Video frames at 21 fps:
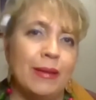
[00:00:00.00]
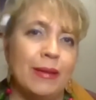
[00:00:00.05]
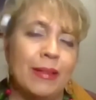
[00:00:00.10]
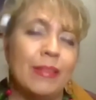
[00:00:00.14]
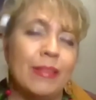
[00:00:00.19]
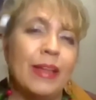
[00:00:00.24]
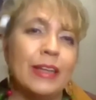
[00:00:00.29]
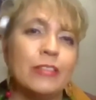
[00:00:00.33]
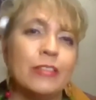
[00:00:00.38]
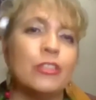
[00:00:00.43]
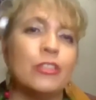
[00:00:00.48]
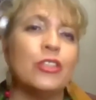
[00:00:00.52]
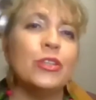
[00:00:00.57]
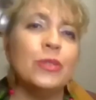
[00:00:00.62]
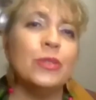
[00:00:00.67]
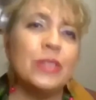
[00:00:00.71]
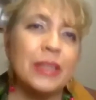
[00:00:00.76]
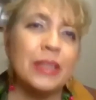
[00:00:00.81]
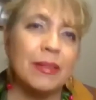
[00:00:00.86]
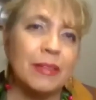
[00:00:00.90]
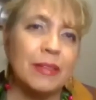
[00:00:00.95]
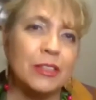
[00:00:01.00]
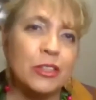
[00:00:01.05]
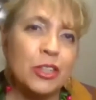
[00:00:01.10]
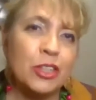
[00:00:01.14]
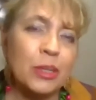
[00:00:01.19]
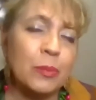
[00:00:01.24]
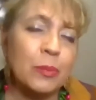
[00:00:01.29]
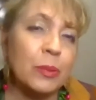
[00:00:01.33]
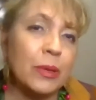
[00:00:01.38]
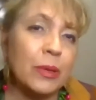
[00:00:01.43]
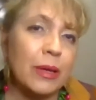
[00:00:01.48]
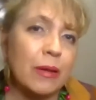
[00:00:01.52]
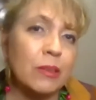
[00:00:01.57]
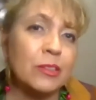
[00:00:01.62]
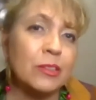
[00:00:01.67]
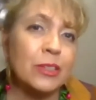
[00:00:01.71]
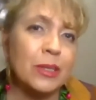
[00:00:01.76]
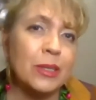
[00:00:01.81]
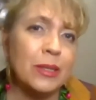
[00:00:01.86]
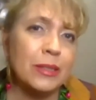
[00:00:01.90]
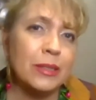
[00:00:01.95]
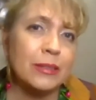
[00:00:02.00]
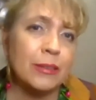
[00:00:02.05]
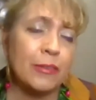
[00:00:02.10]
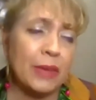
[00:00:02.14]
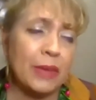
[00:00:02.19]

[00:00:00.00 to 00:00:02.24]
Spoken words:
than choosing the cheaper alternative.